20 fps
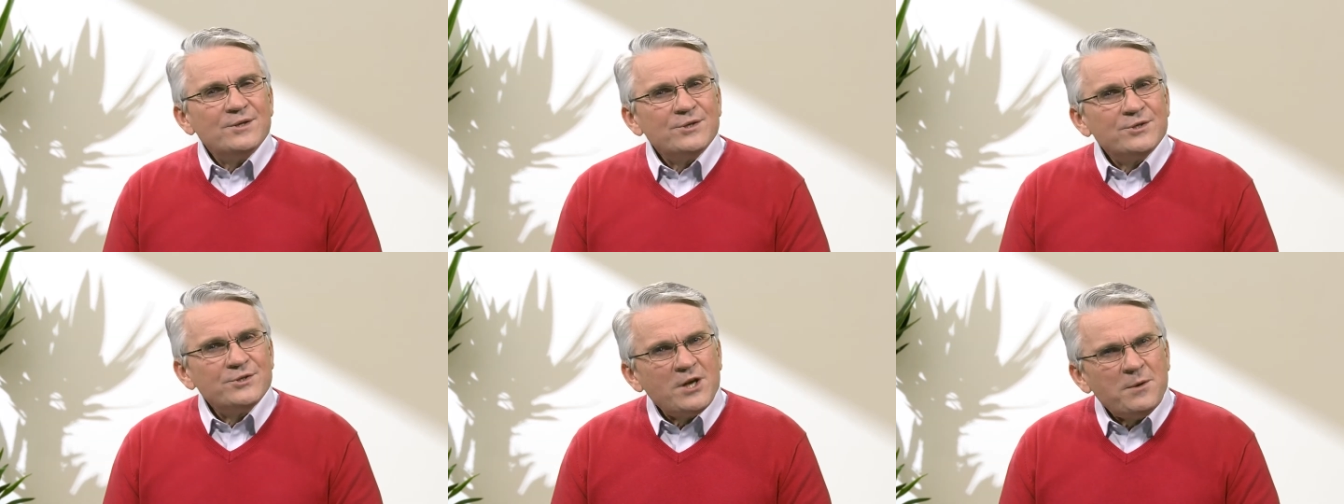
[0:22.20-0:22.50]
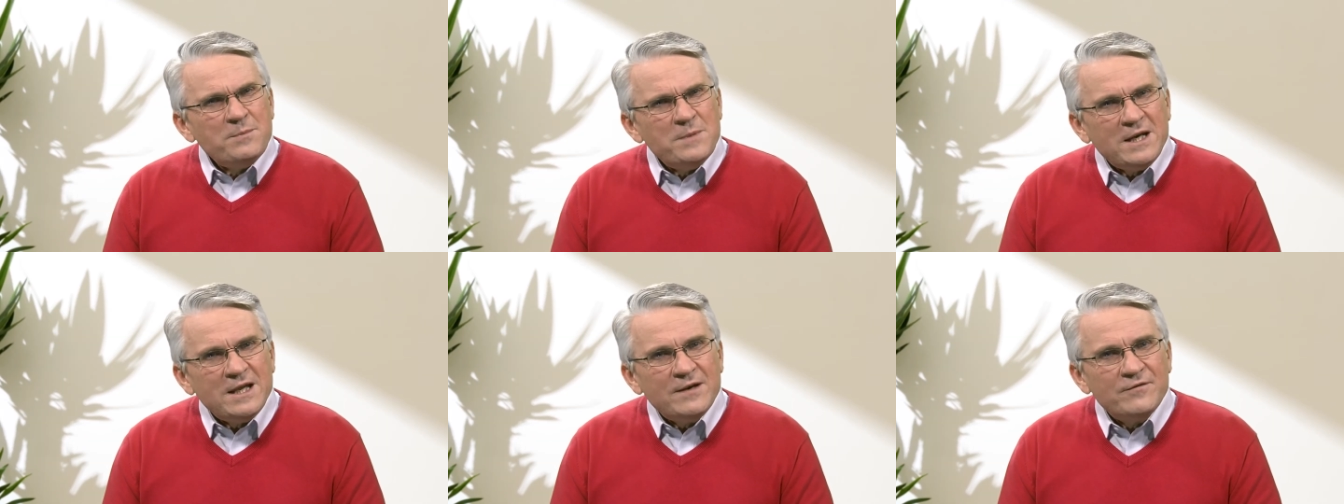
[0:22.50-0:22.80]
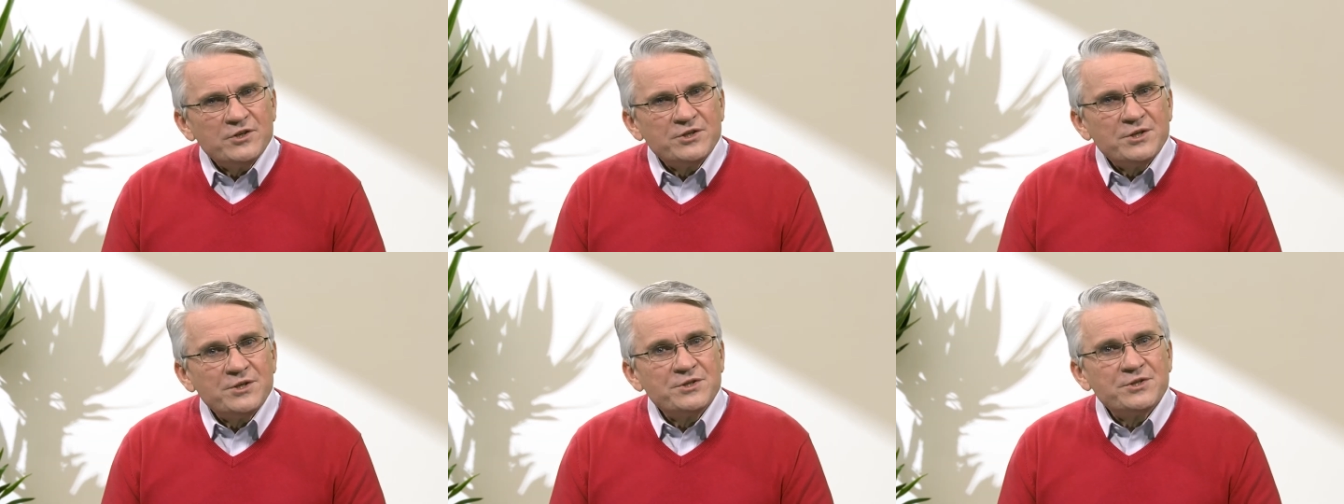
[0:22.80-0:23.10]
So many of
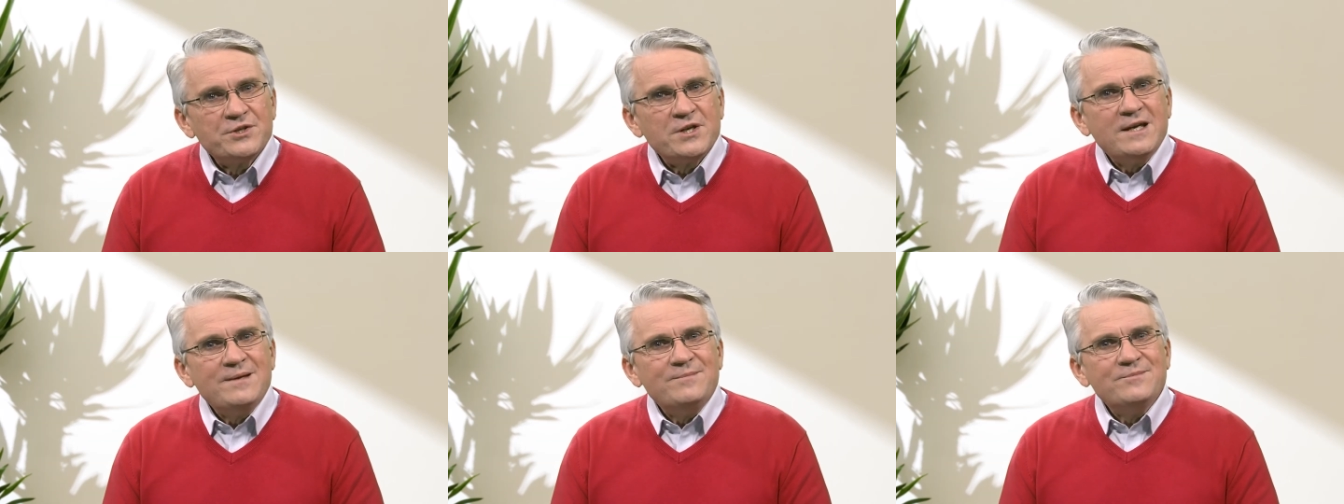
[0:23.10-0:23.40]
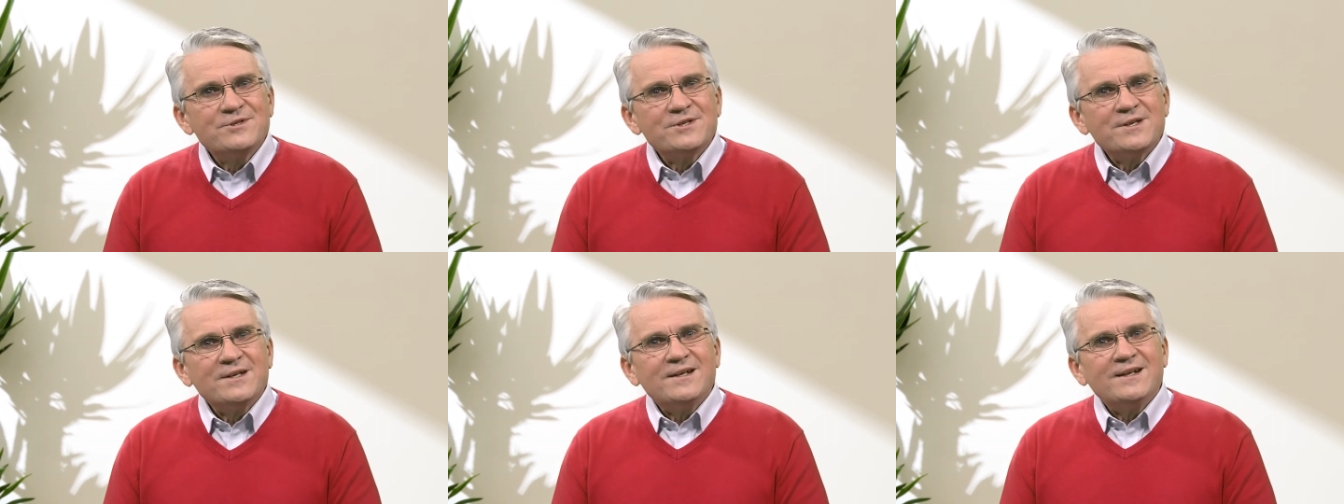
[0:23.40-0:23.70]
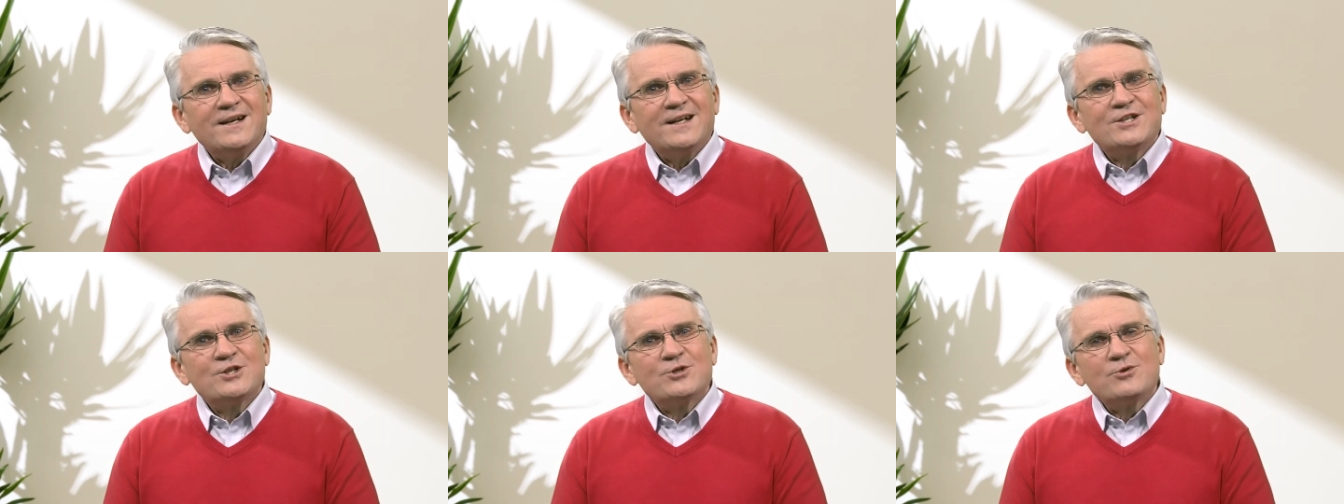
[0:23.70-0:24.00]
us, it seems,
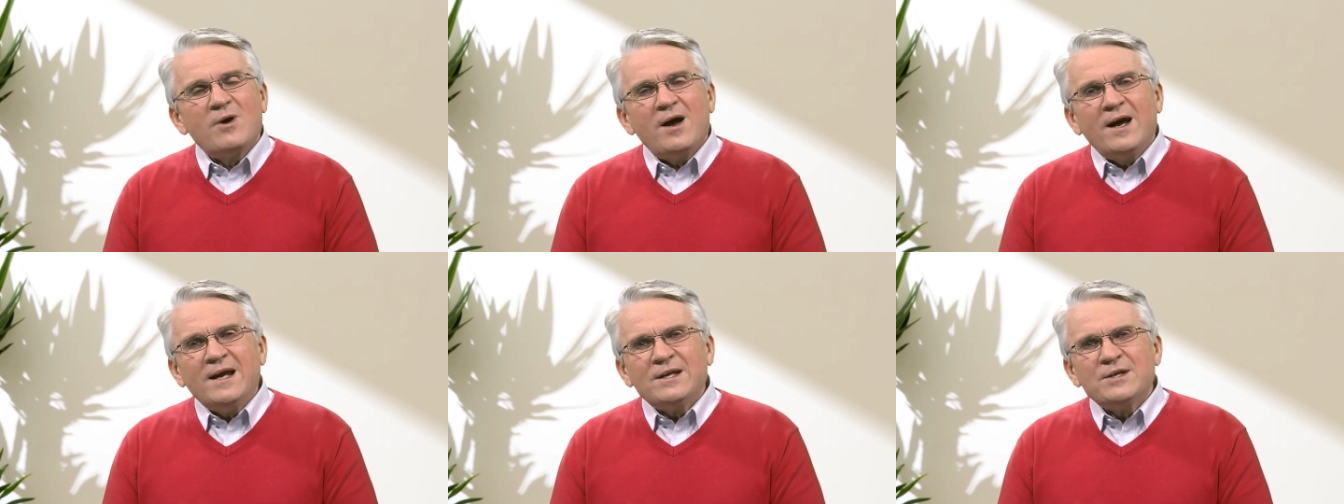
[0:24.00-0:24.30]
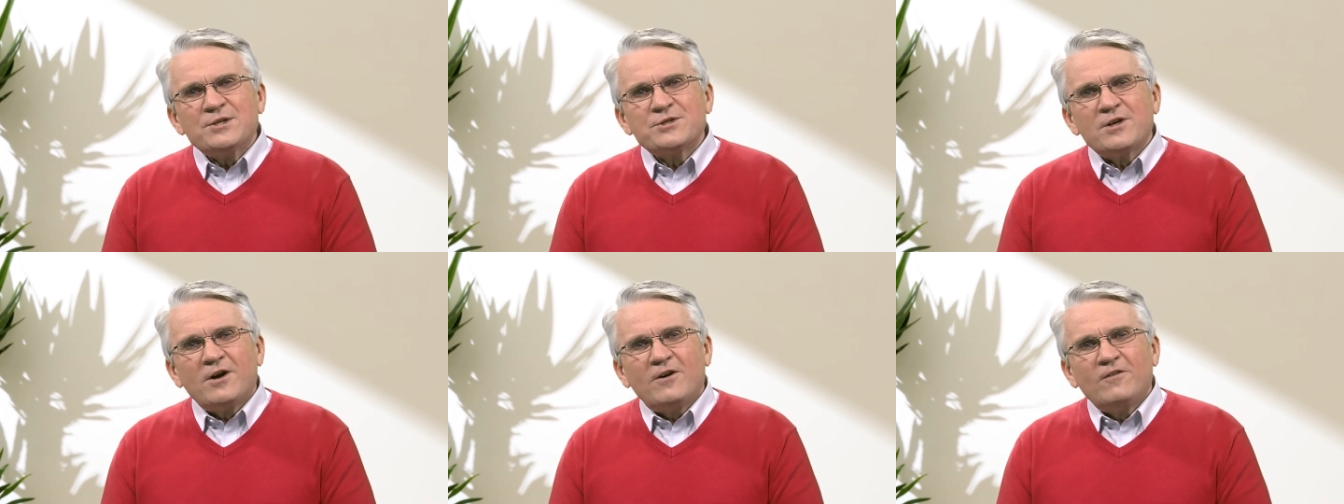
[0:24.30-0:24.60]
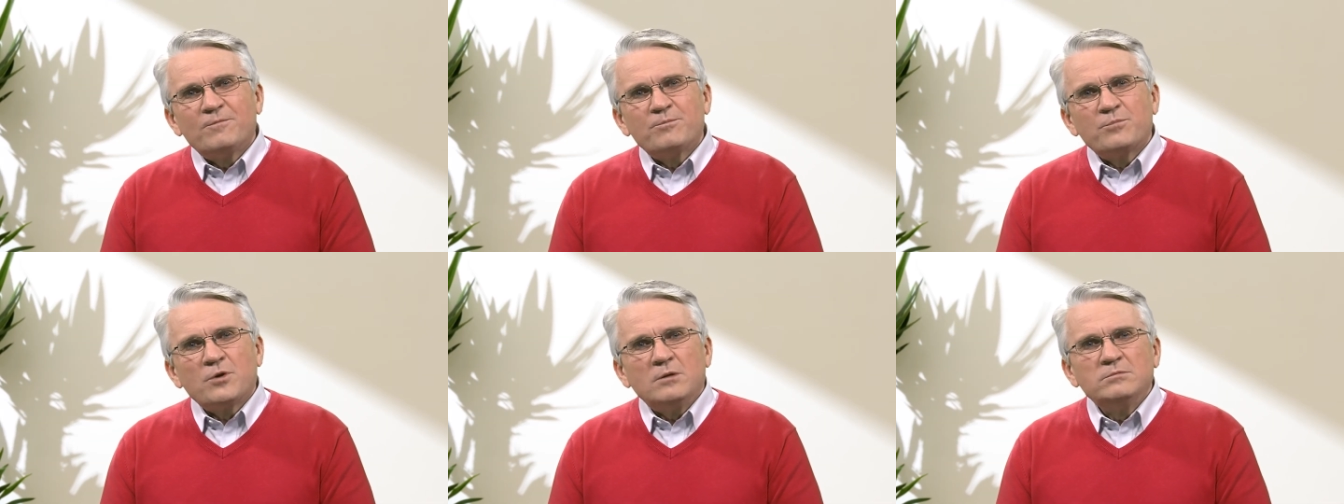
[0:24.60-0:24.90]
are trying to
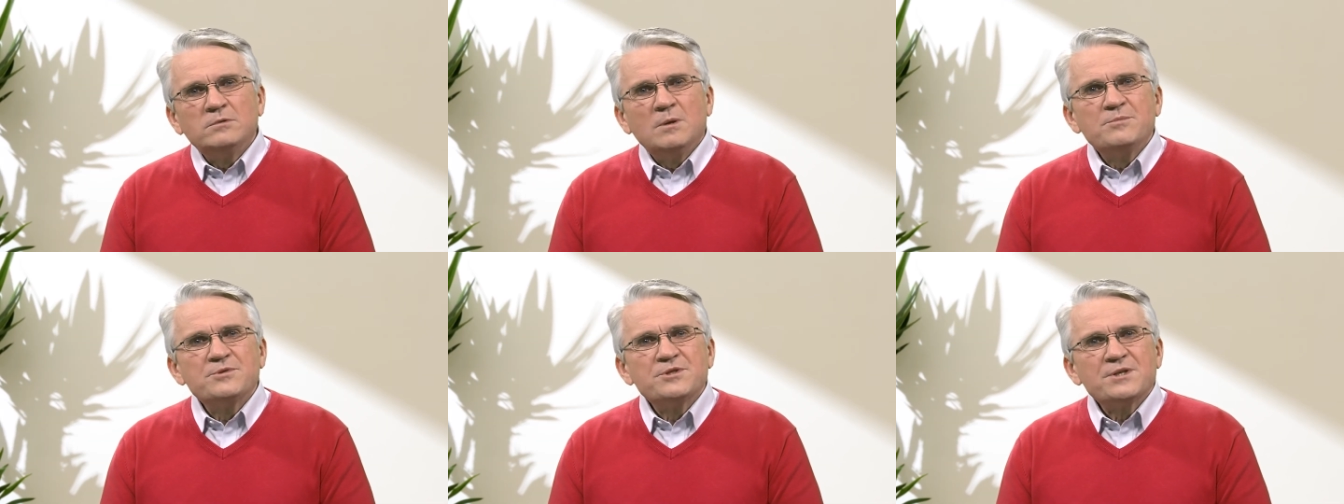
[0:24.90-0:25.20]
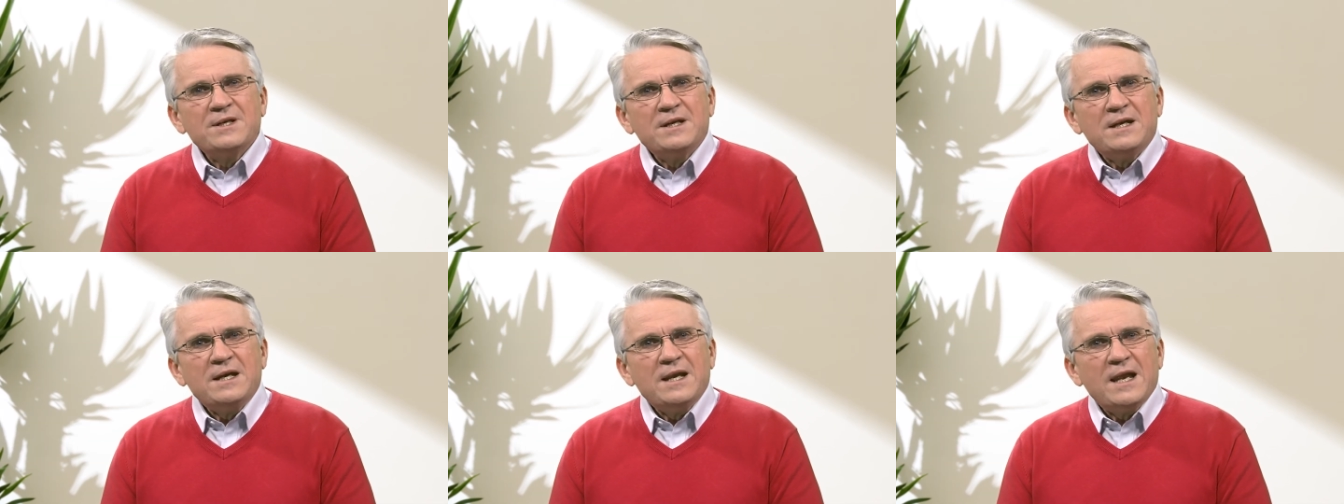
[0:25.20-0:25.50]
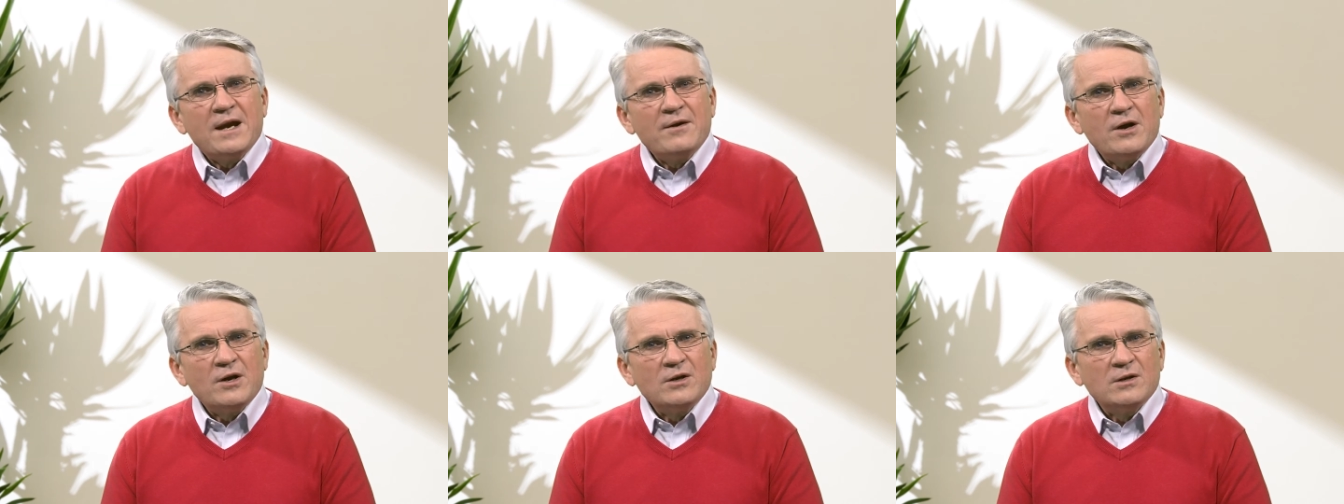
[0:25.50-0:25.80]
solve problems in
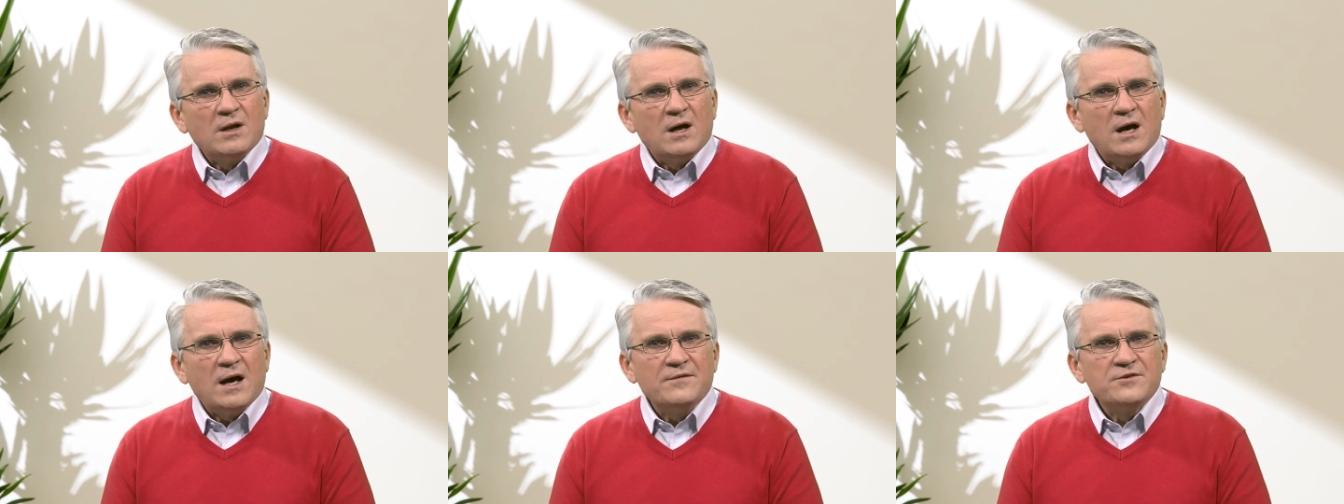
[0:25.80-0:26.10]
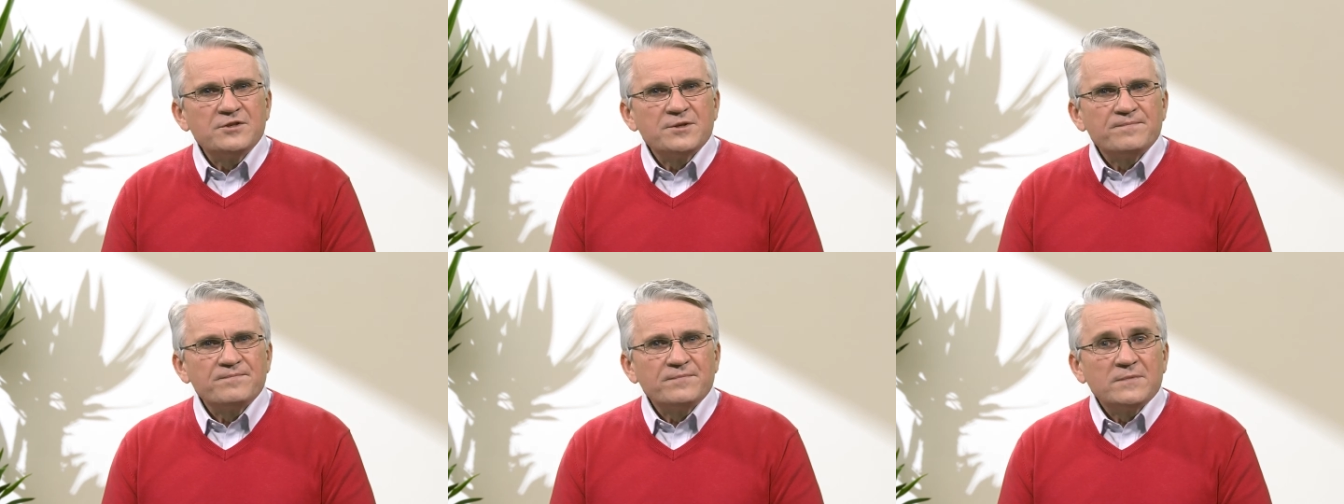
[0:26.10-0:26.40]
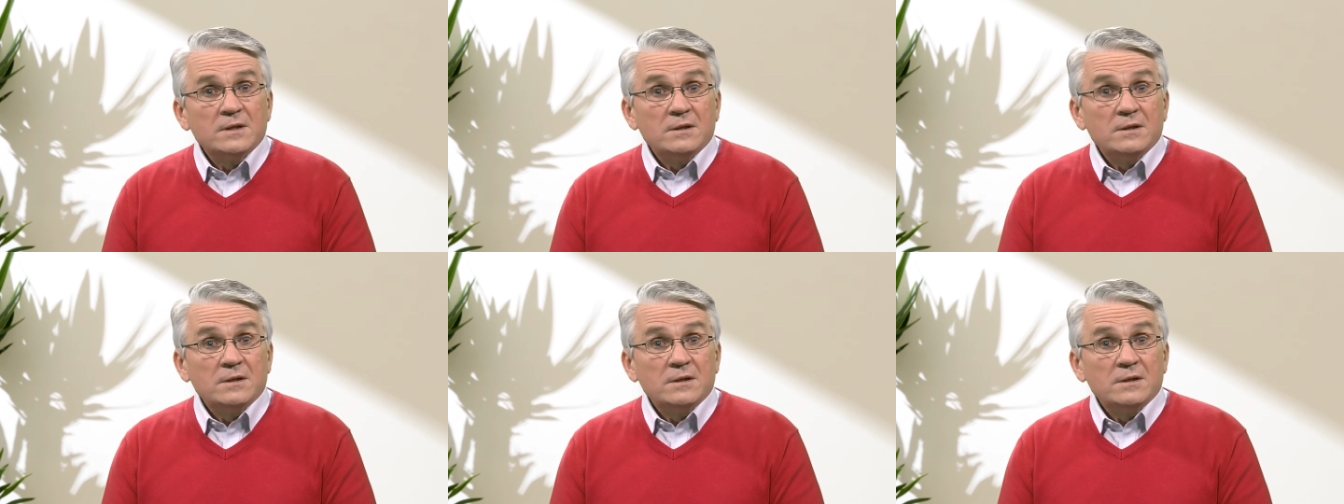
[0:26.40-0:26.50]
our own lives.